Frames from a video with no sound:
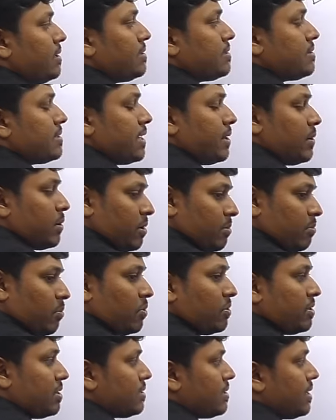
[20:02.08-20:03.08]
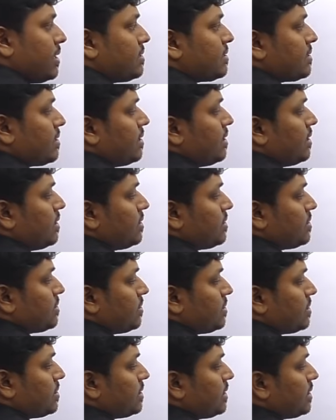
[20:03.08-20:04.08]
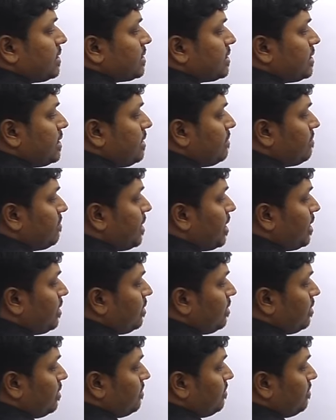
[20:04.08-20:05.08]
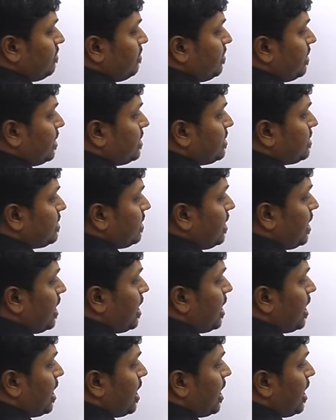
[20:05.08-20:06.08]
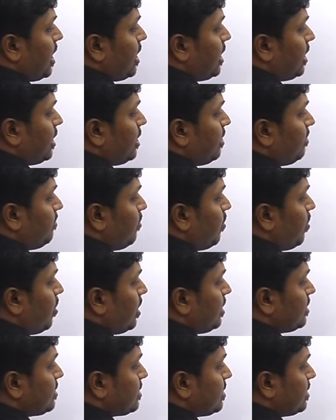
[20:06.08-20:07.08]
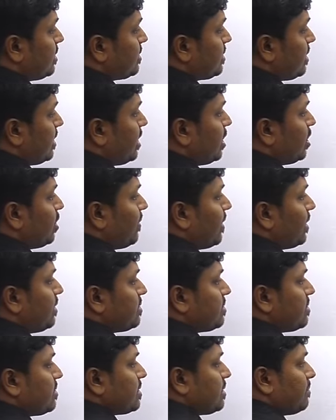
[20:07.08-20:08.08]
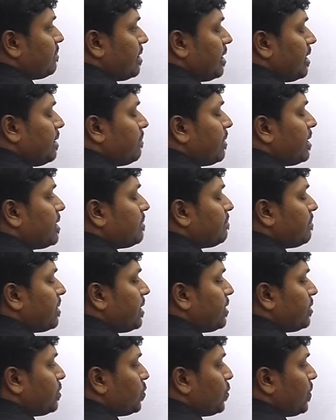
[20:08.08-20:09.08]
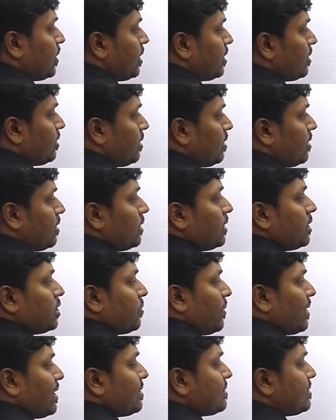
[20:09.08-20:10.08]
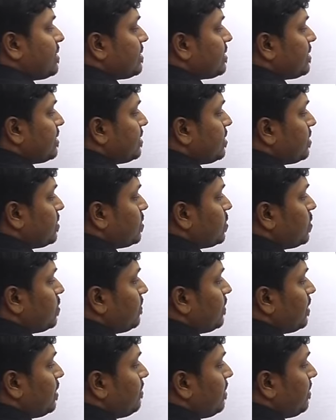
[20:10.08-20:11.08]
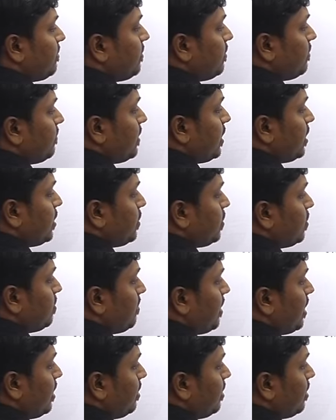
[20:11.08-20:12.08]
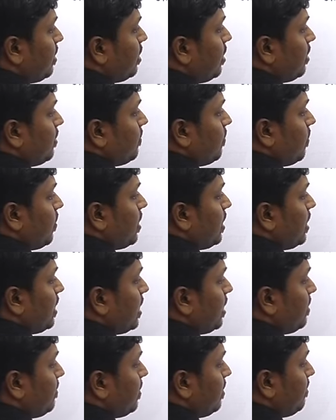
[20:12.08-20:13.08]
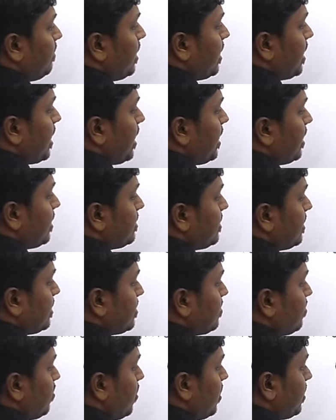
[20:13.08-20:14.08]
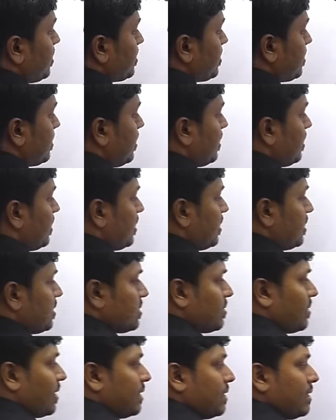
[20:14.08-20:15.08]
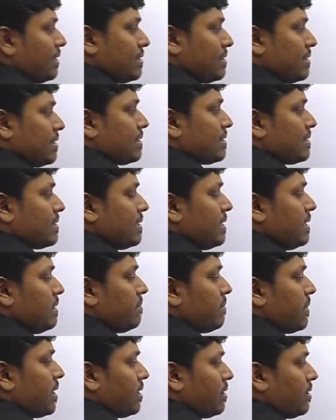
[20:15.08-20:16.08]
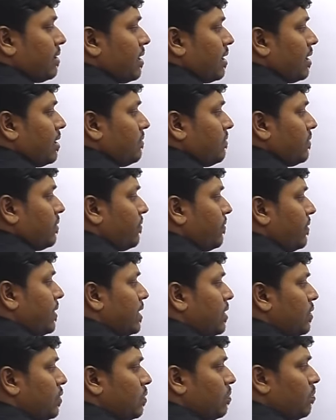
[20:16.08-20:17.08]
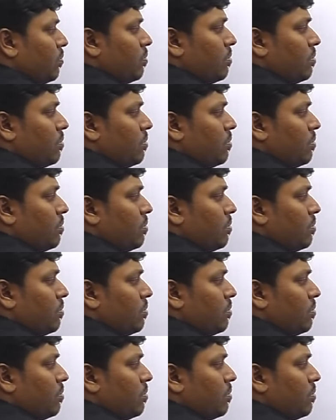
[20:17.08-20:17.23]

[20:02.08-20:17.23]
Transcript: this 10 on both the sides. So 60 men plus 80 boys is equals to, similarly multiply 2 here, 26 into 2 will be 52 men, 48 will be 96 boys. So I think 60 men and 52